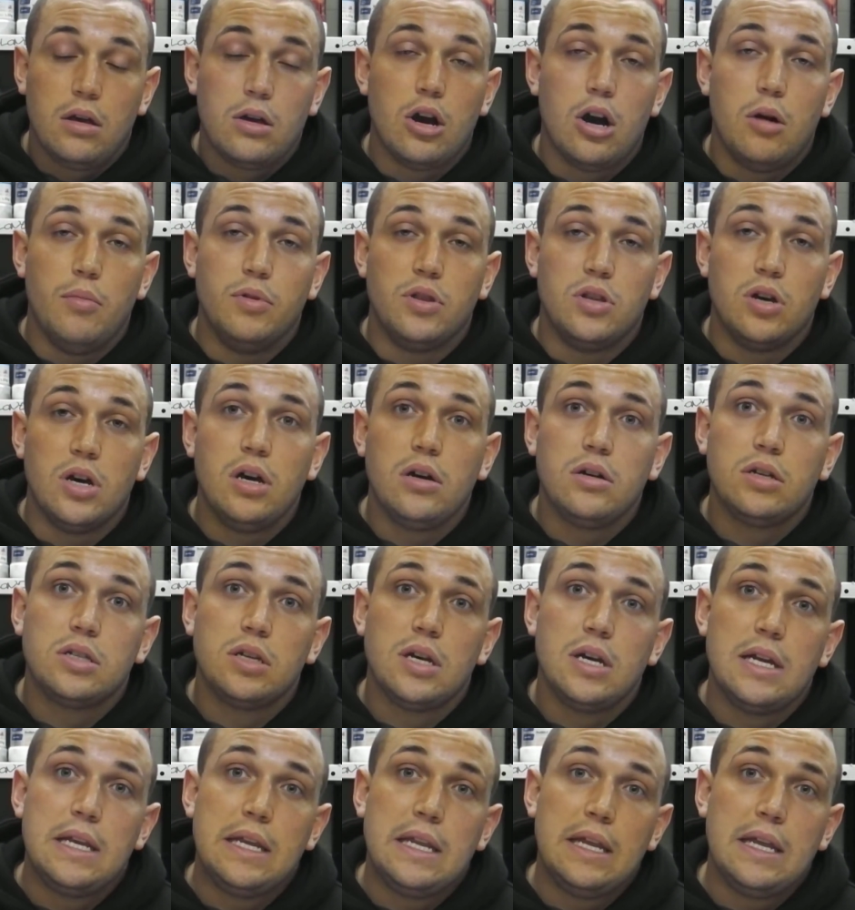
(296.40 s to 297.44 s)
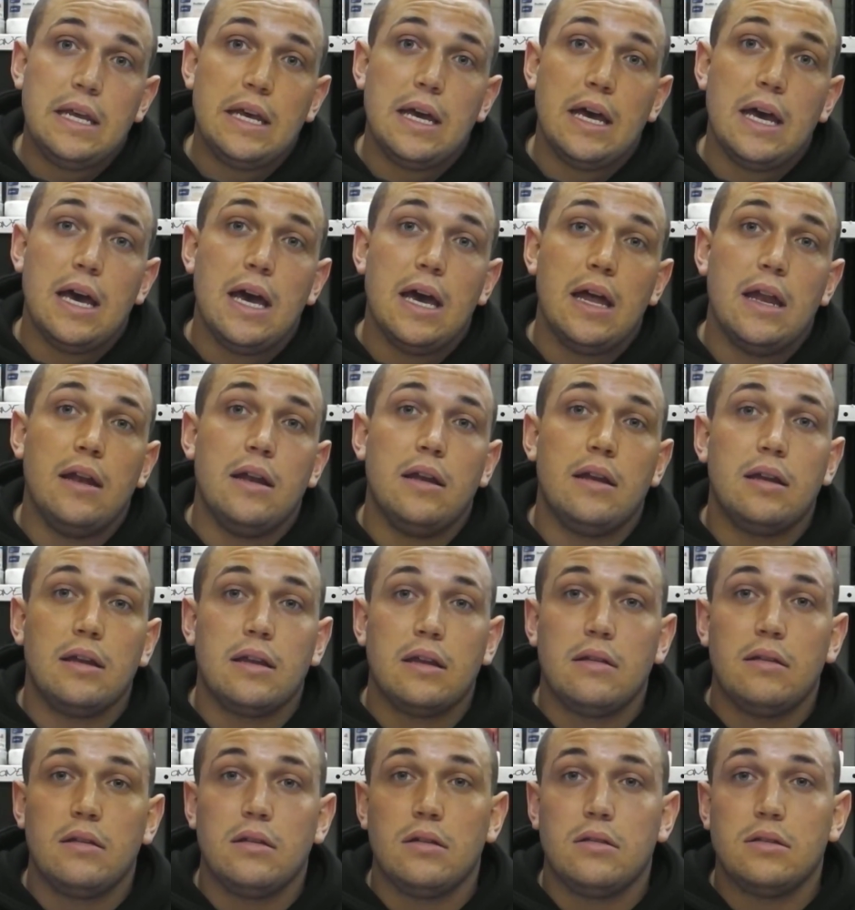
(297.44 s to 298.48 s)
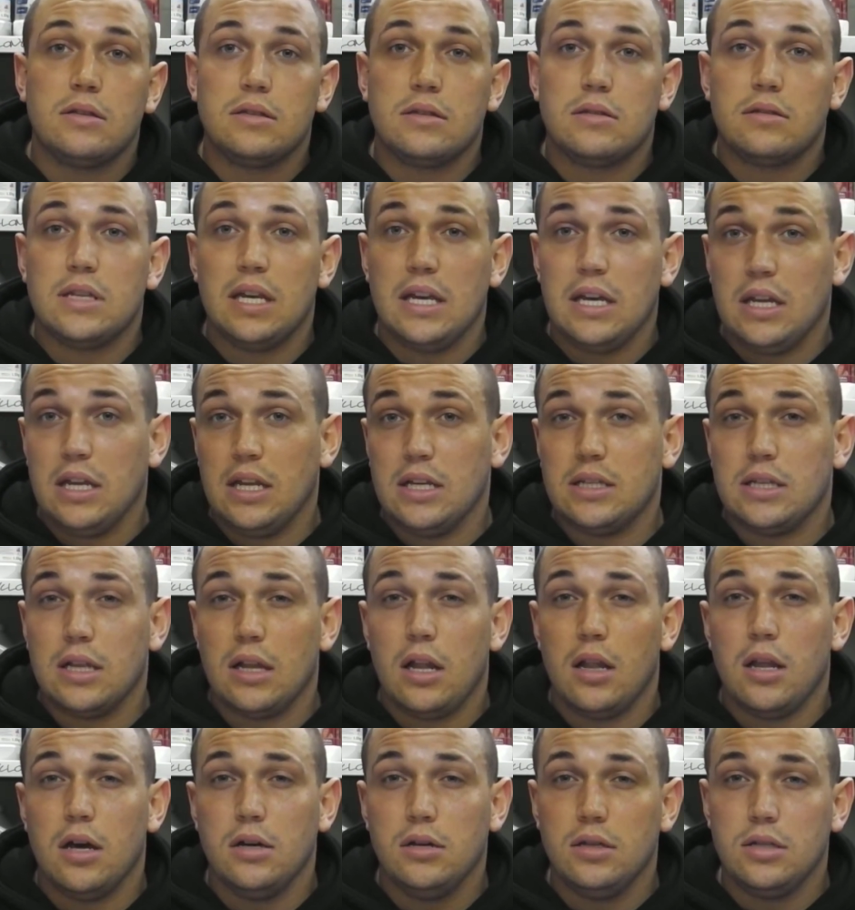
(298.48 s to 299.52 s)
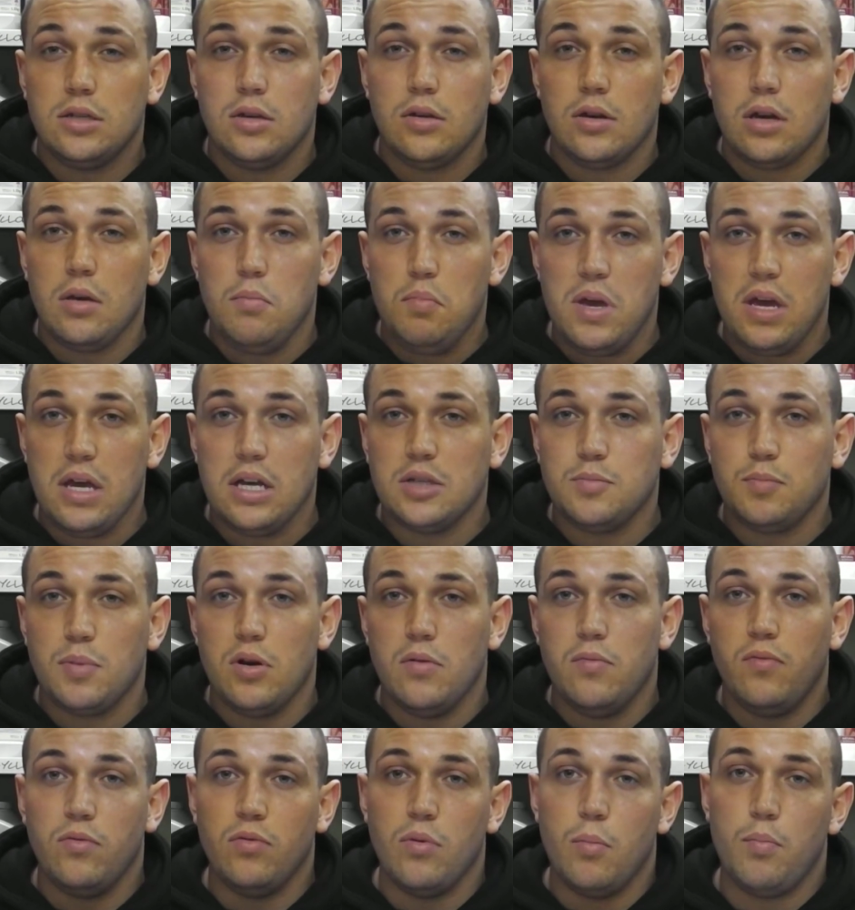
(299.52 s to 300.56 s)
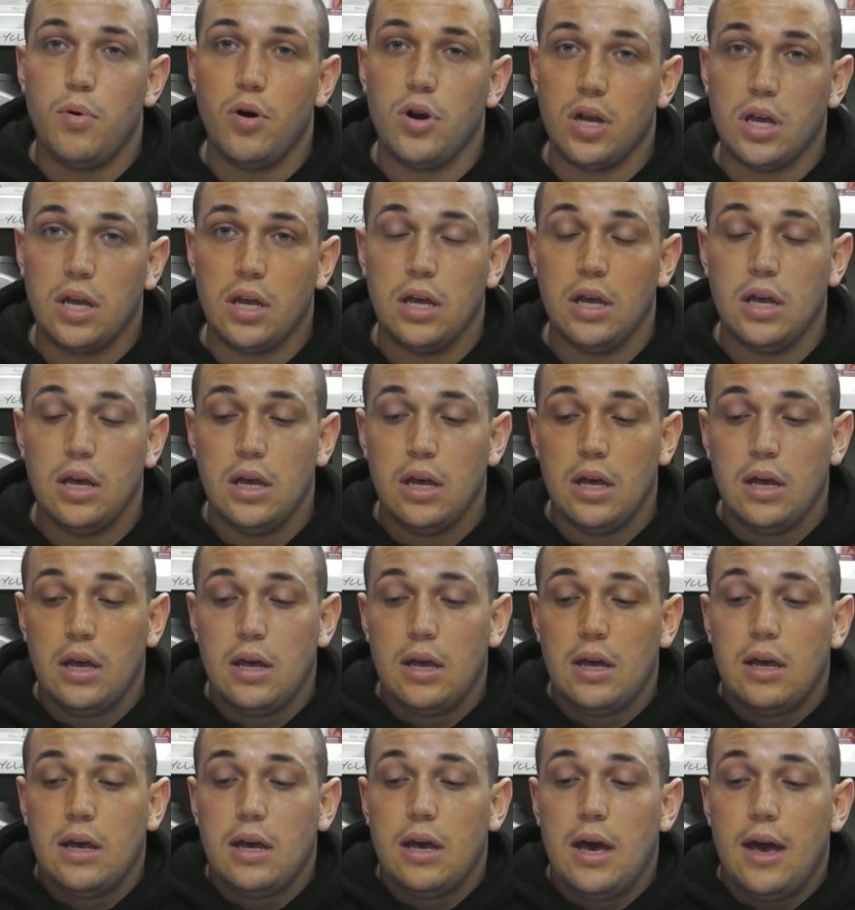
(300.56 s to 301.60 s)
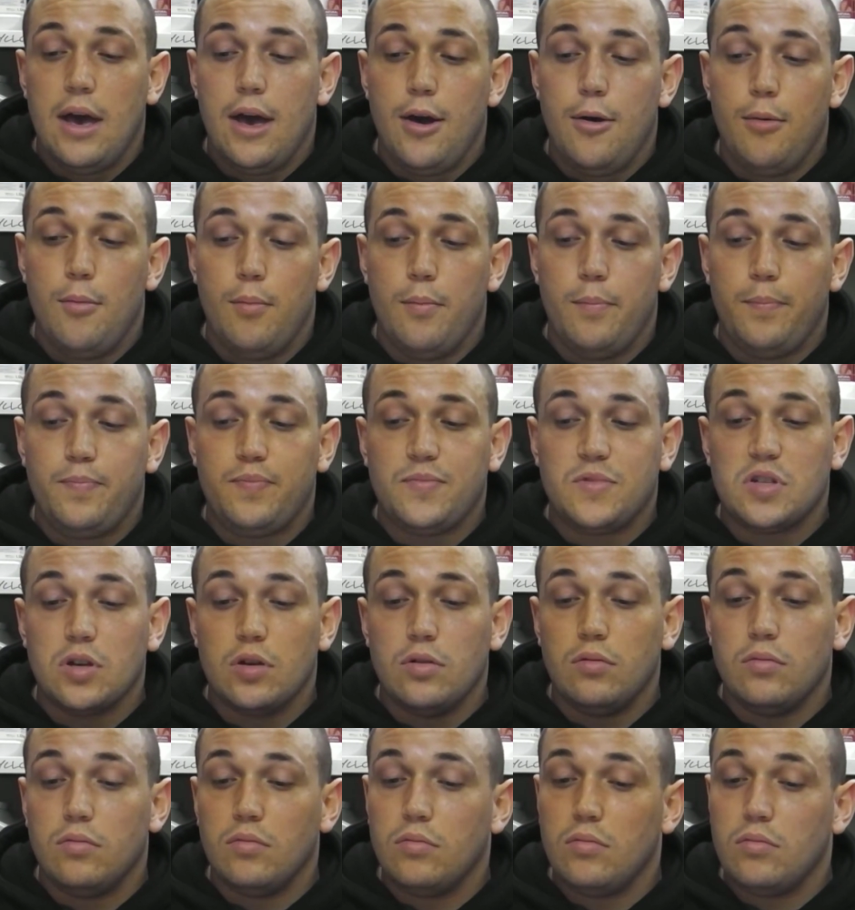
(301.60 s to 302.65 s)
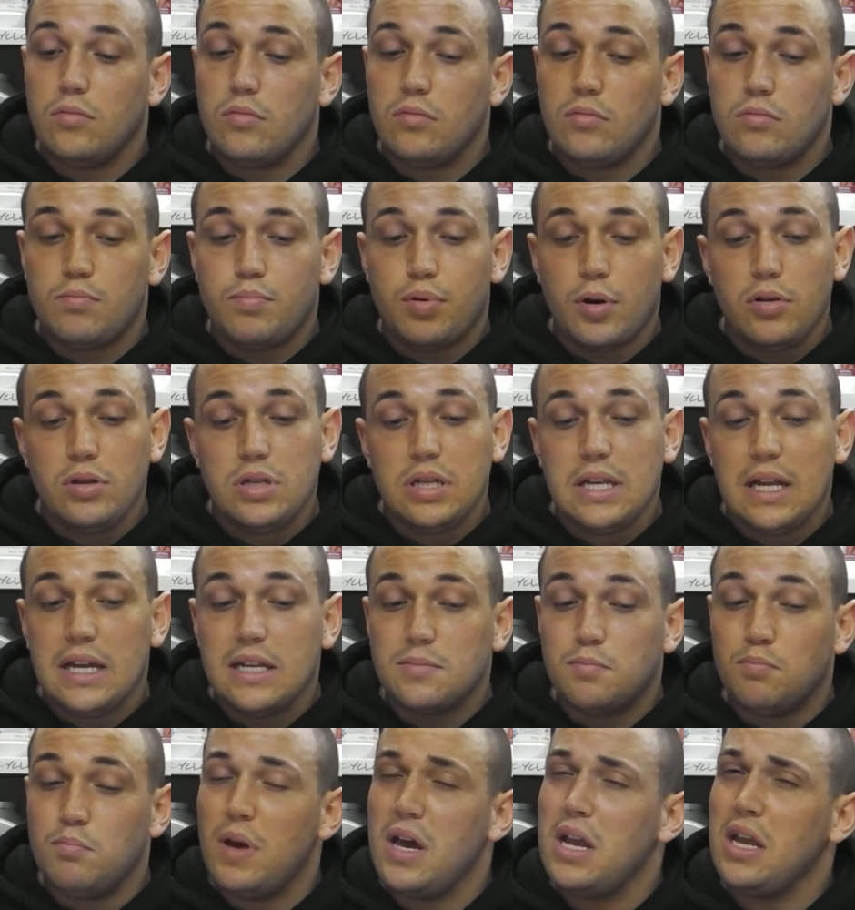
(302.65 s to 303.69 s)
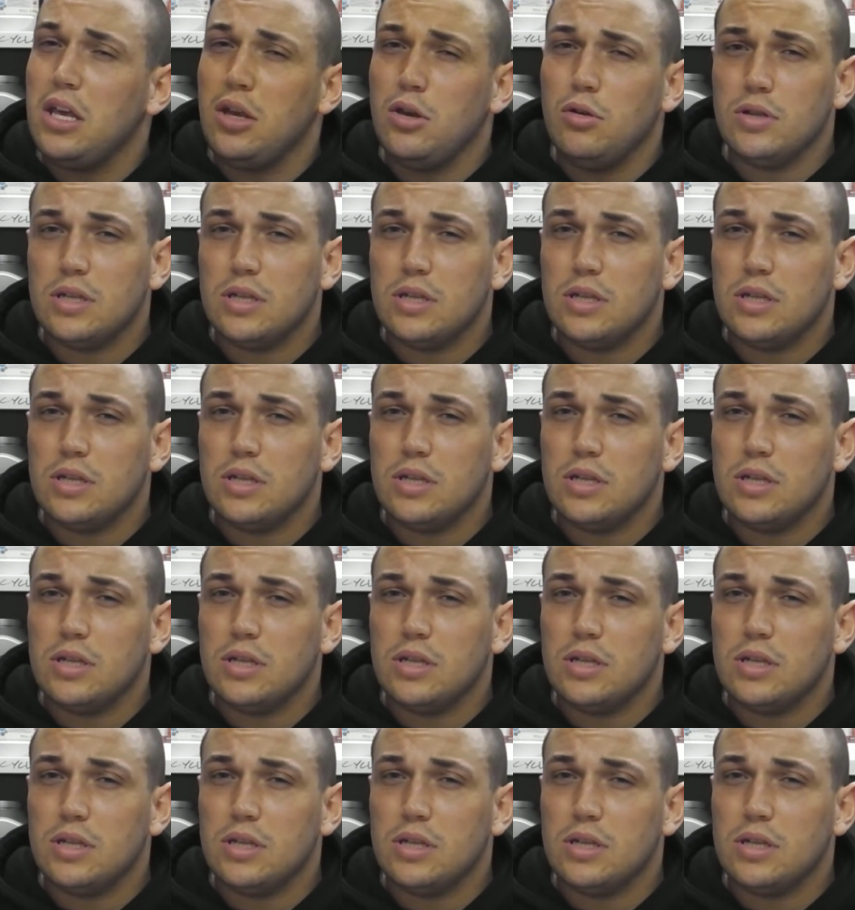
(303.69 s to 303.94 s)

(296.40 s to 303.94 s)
carbon dioxide and taking it to the lungs so it can be expelled from the body. So protein has many